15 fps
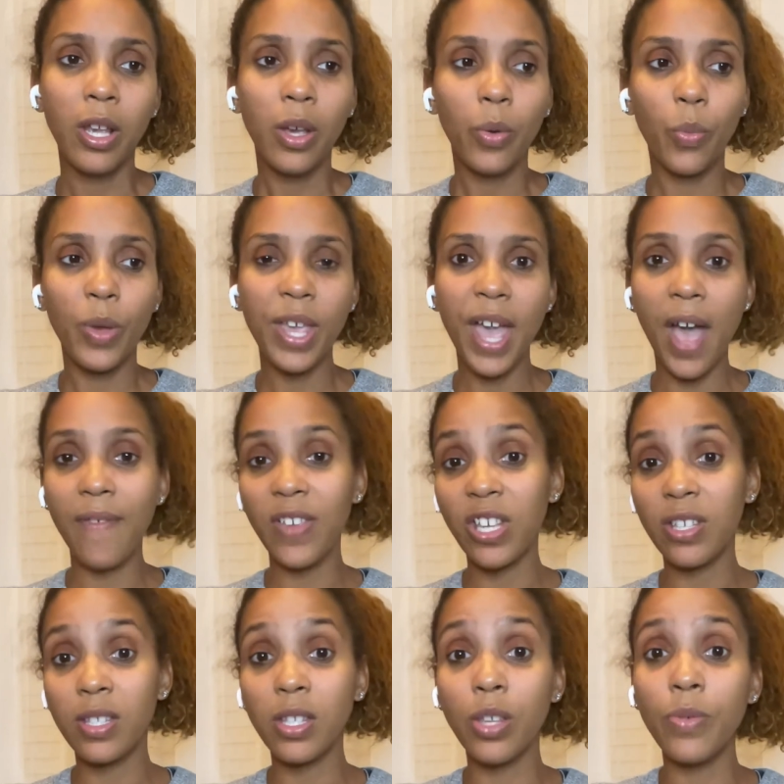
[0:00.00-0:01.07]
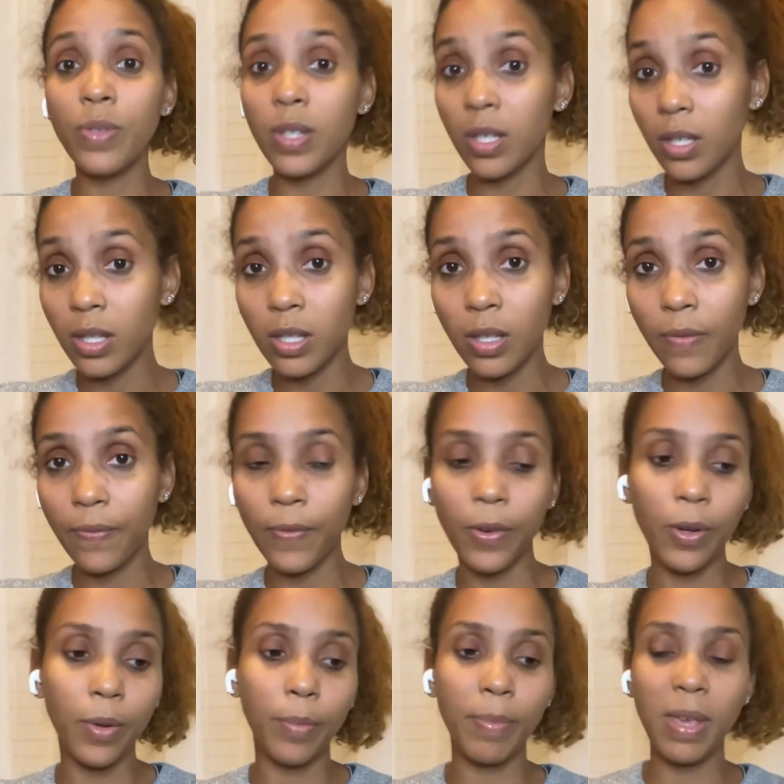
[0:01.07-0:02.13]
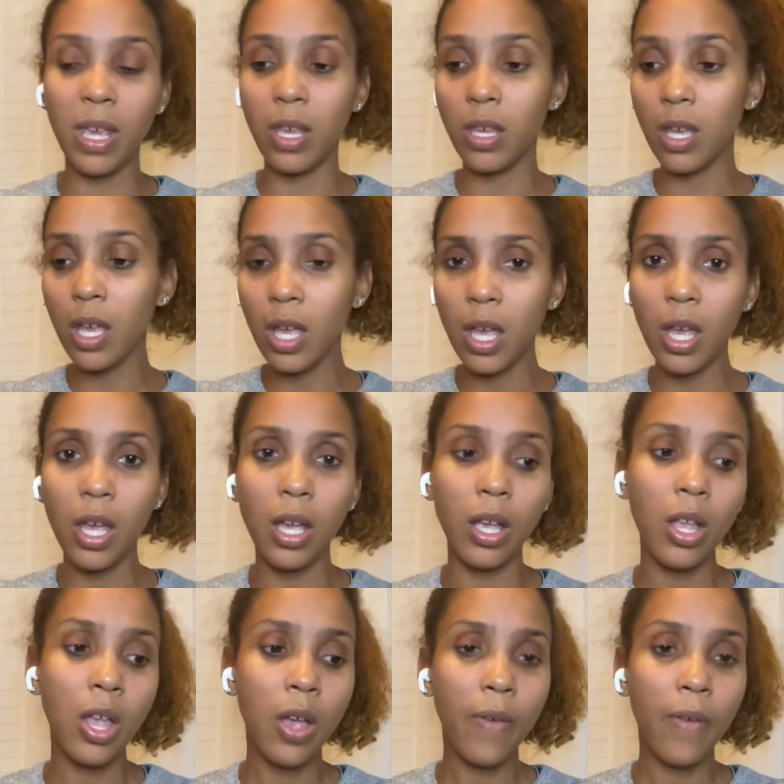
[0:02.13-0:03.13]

we have excuses for being young,